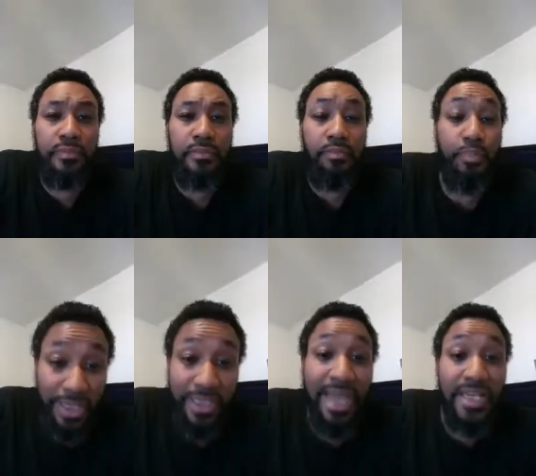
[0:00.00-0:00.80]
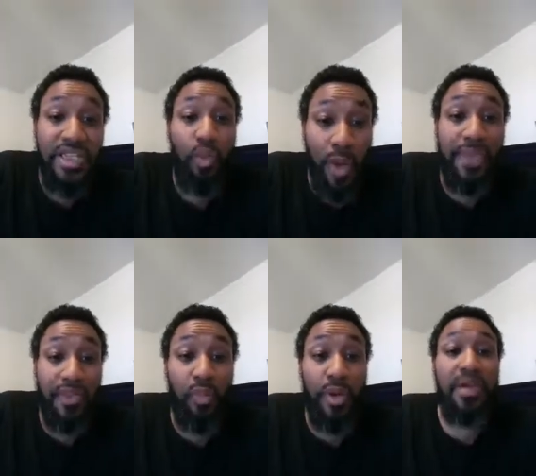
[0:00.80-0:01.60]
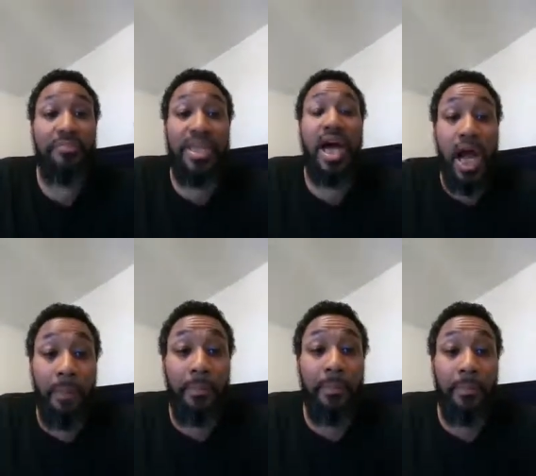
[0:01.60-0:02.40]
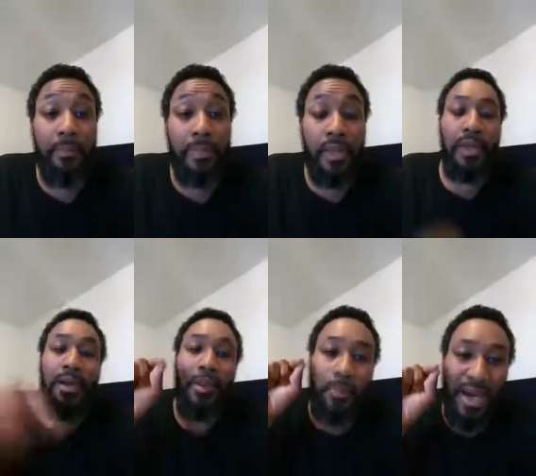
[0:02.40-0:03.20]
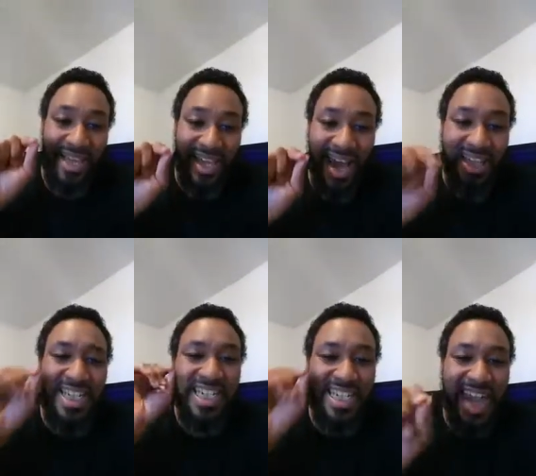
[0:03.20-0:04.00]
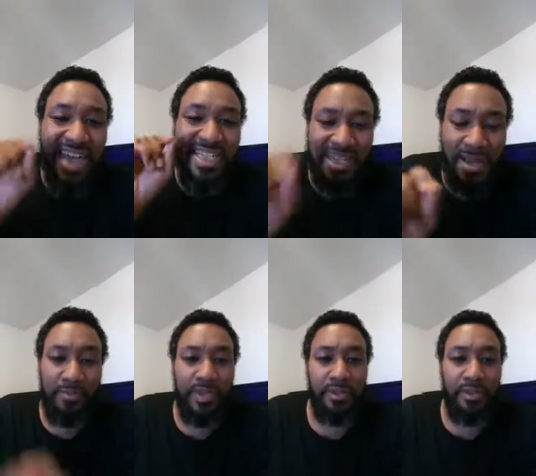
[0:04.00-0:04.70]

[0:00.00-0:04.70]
But that is the way that we have become. But understand something.